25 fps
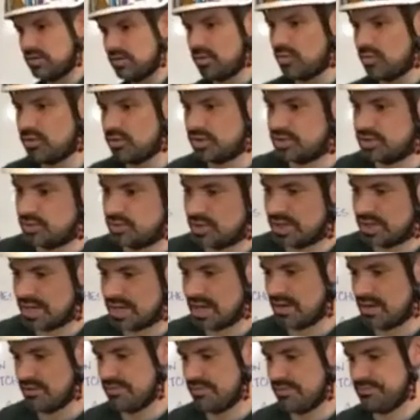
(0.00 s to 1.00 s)
orange one
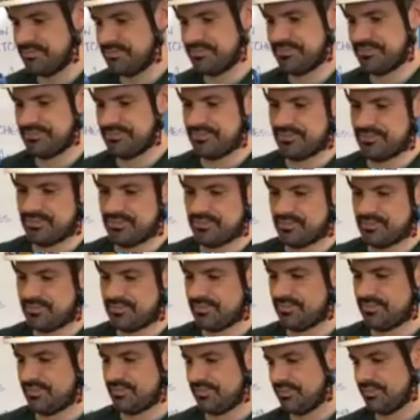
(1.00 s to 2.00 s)
now,
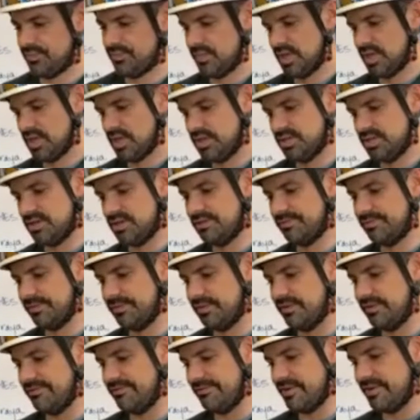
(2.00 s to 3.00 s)
just for
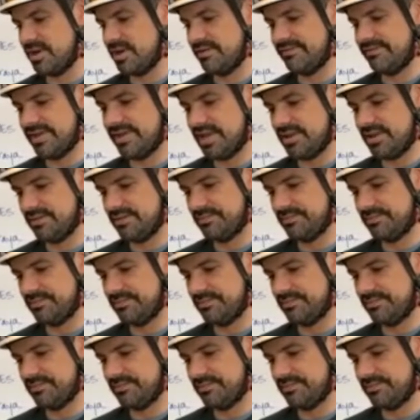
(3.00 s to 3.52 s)
the fun of it.